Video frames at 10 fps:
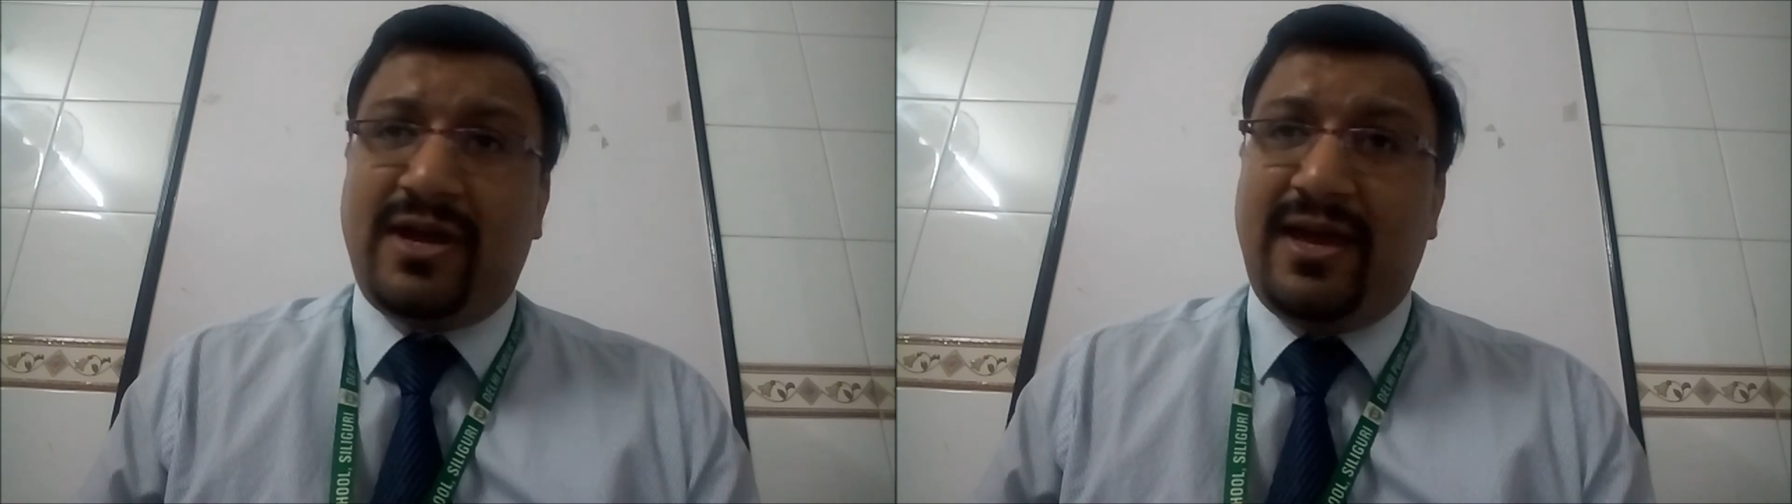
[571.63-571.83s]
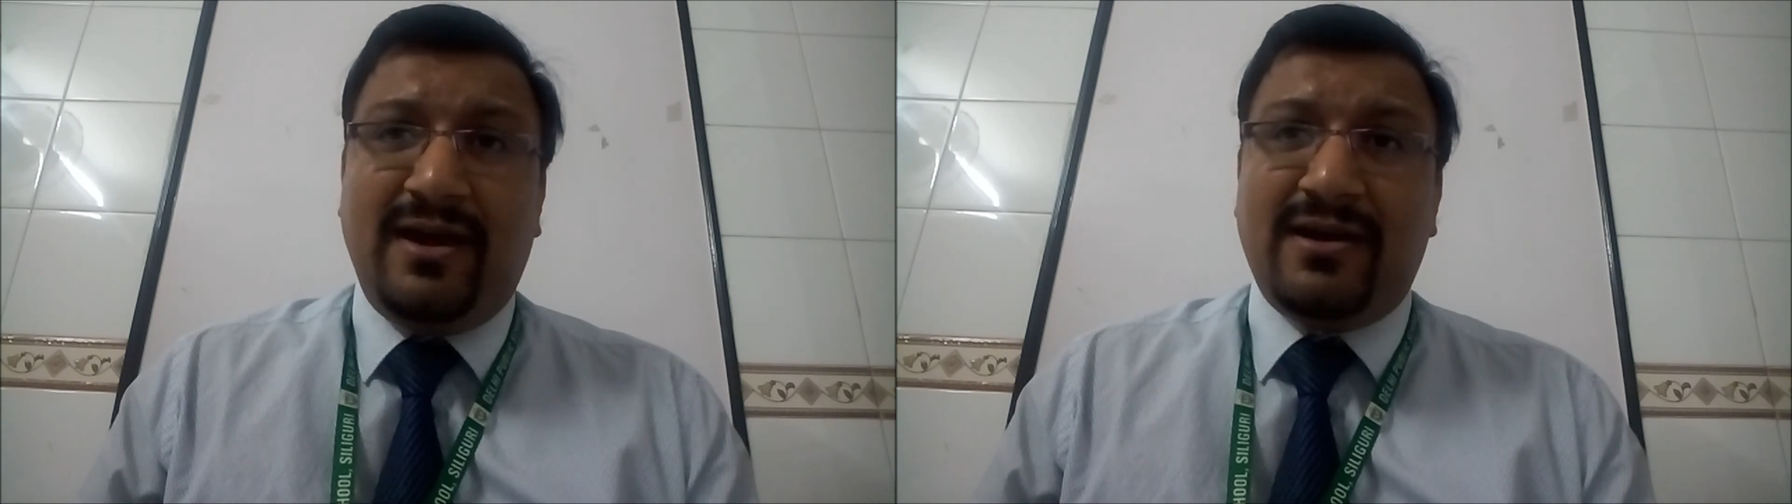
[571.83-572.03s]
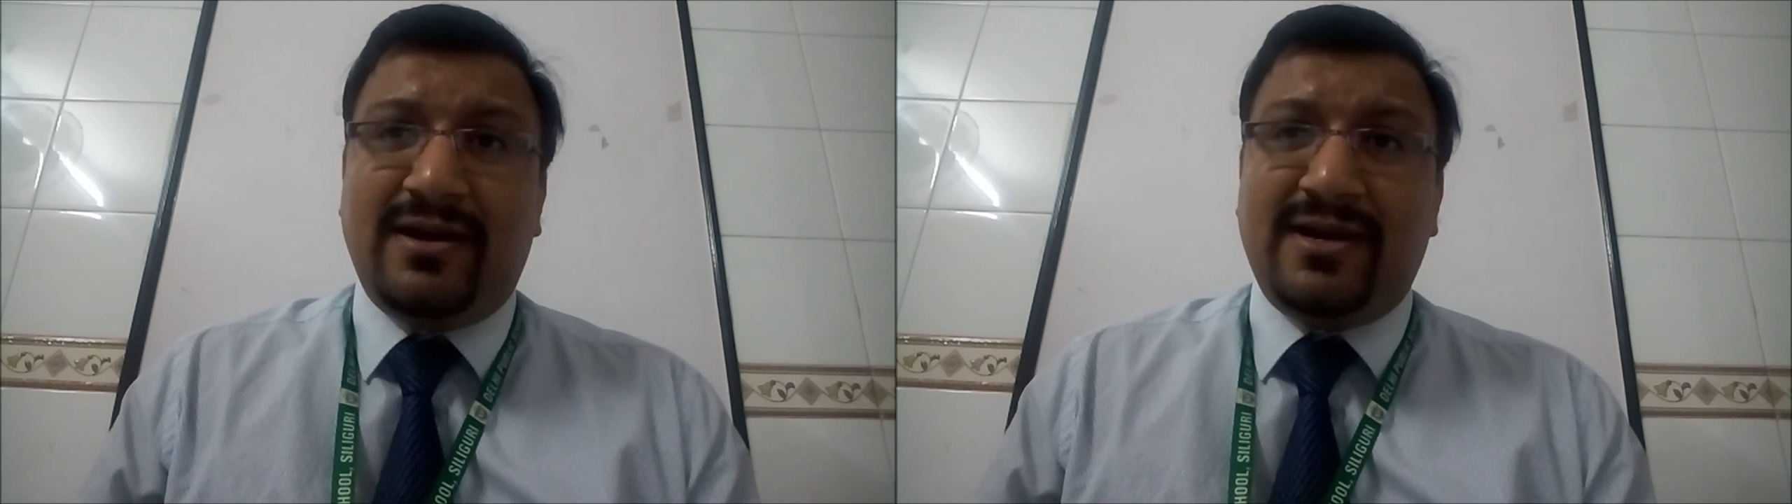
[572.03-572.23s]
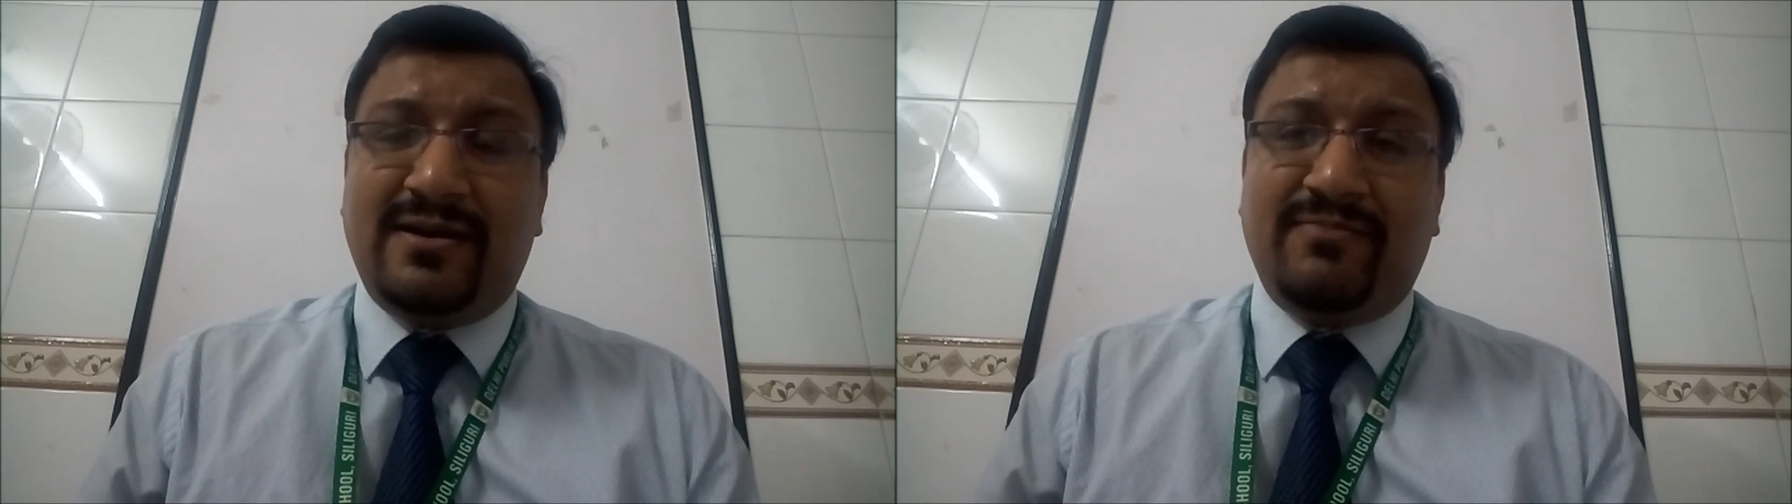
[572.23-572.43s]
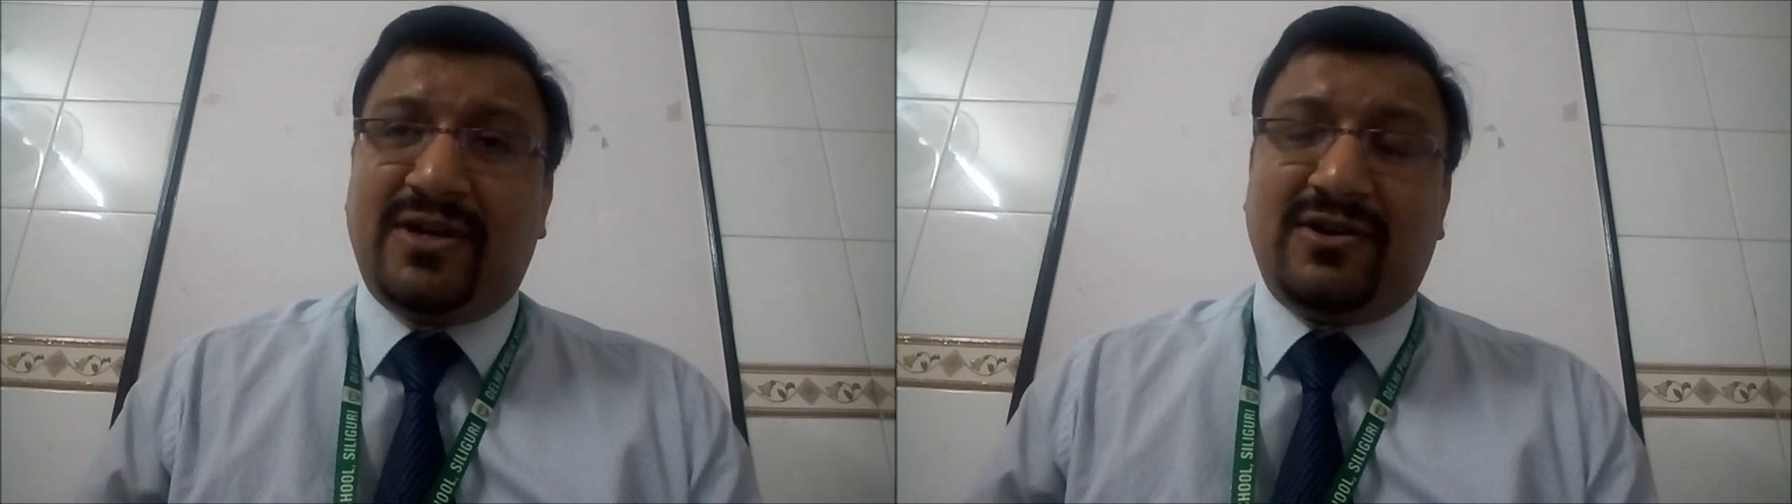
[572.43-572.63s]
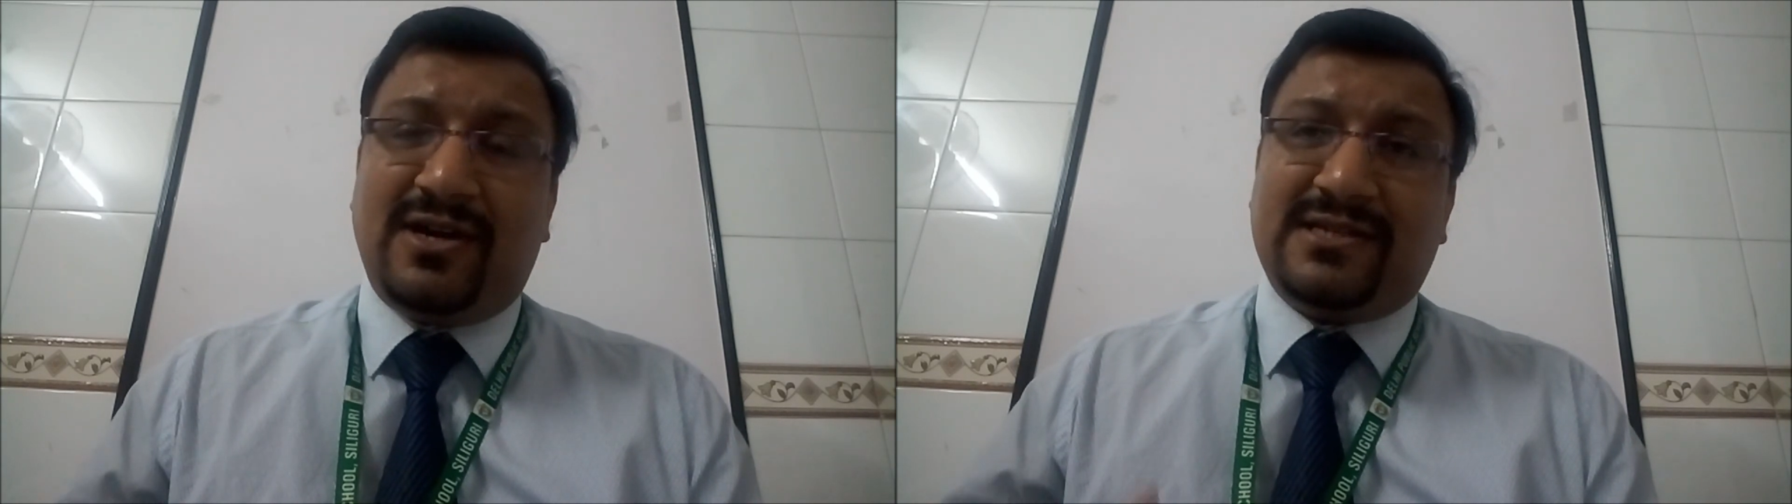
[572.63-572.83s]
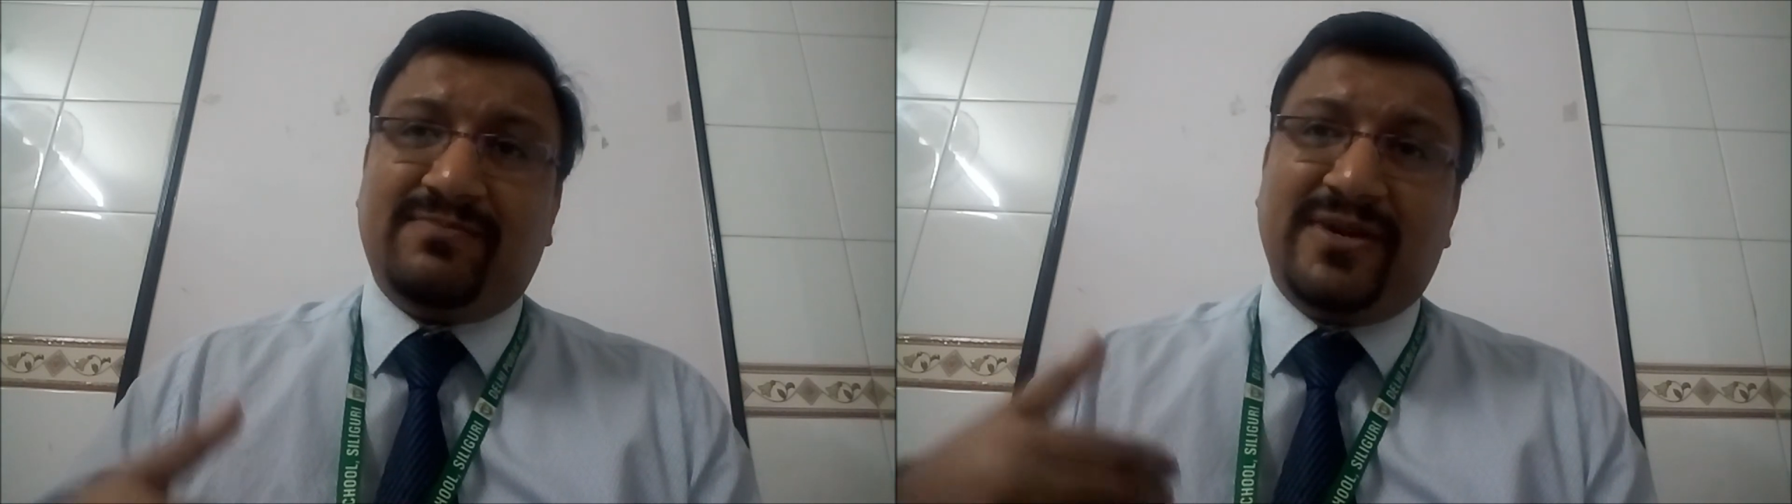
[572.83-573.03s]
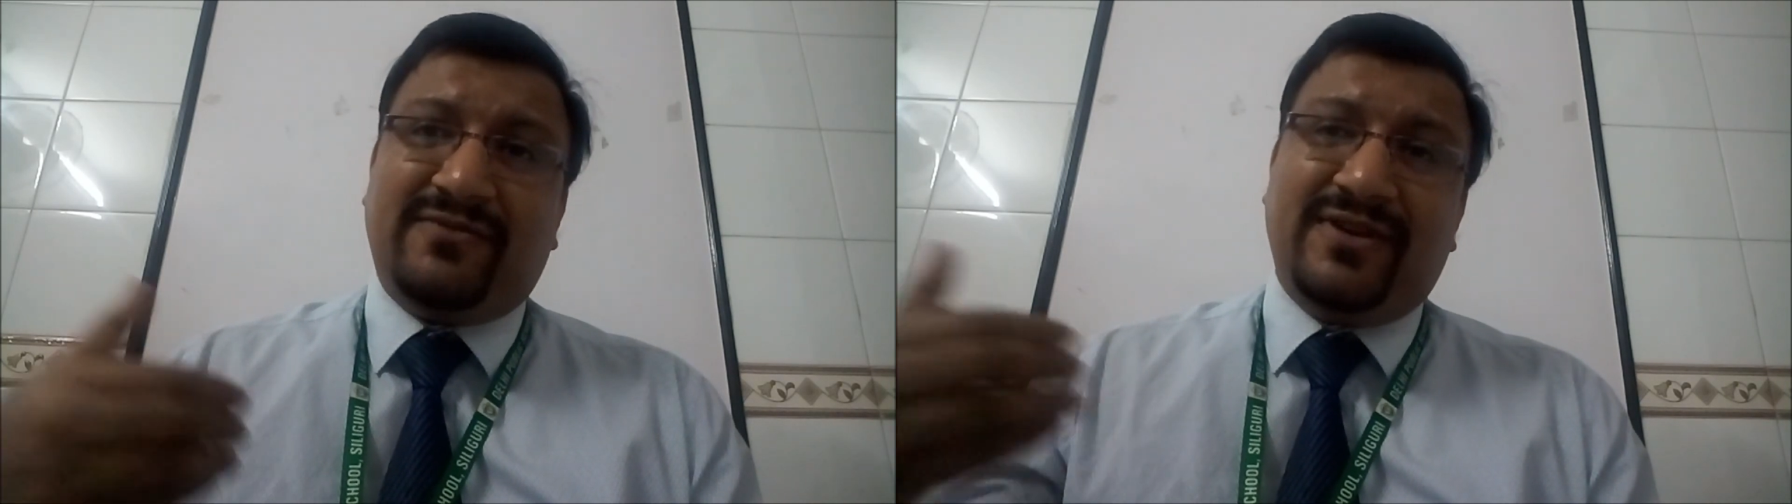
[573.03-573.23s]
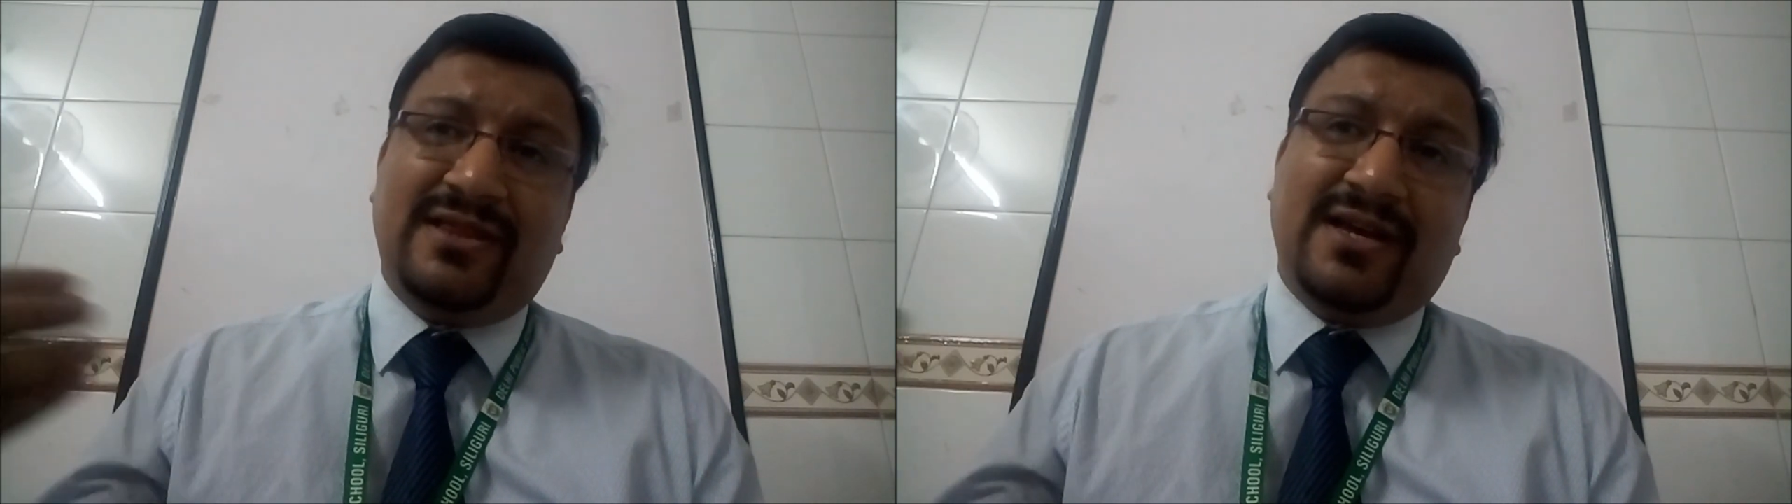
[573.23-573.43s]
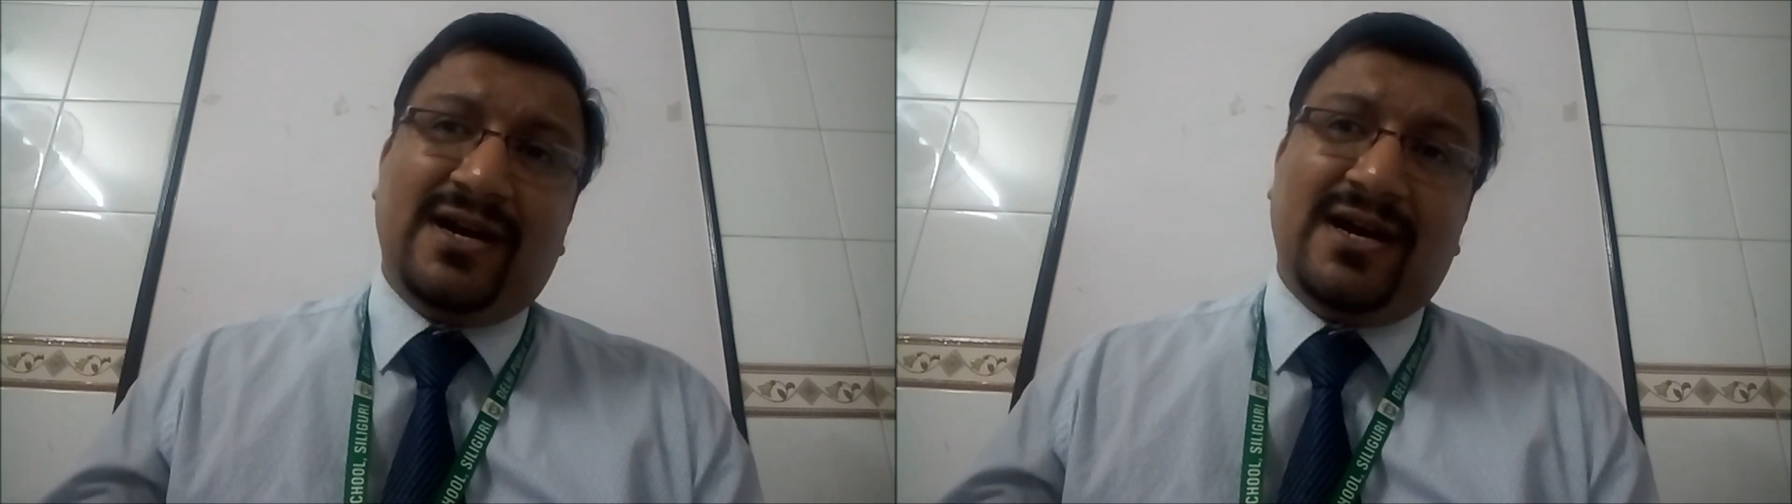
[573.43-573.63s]
air, because
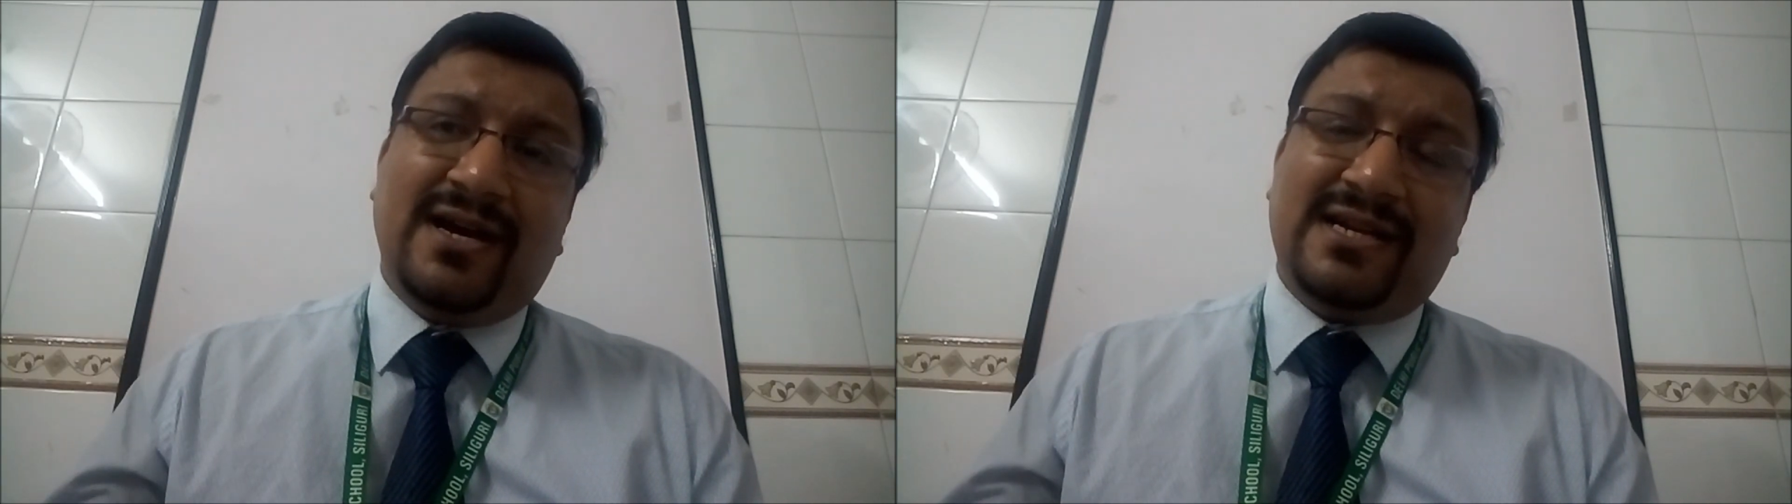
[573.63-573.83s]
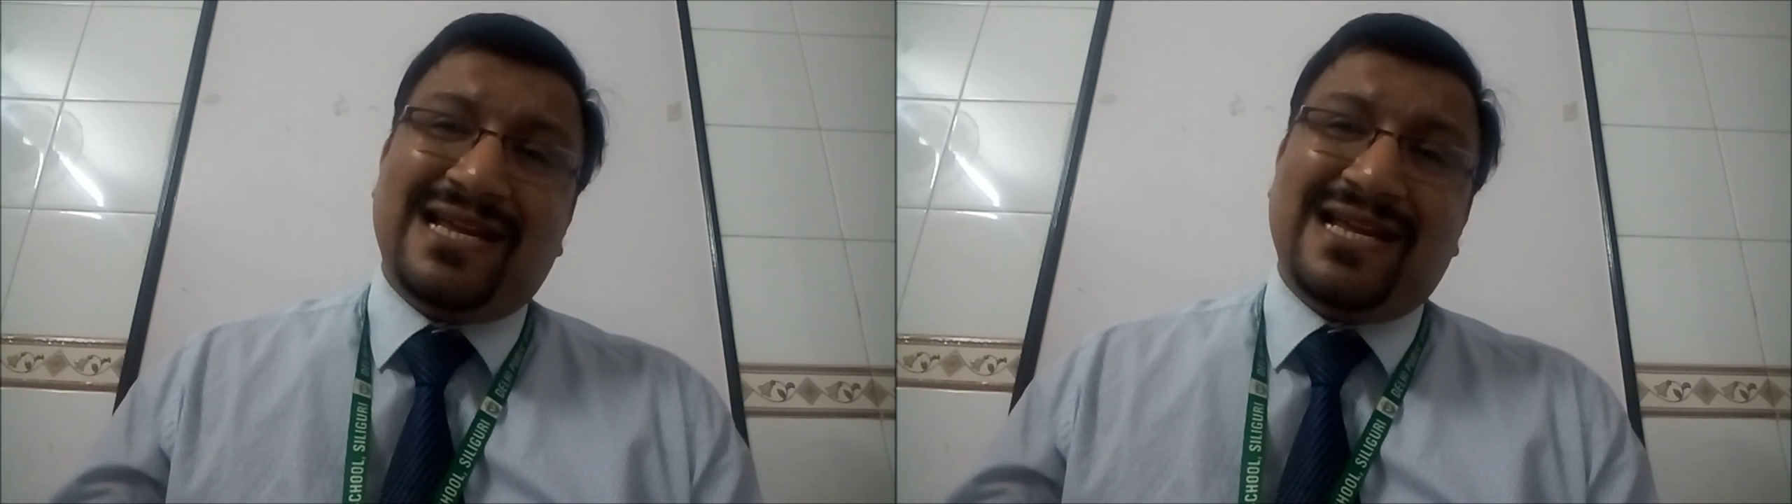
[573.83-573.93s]
between the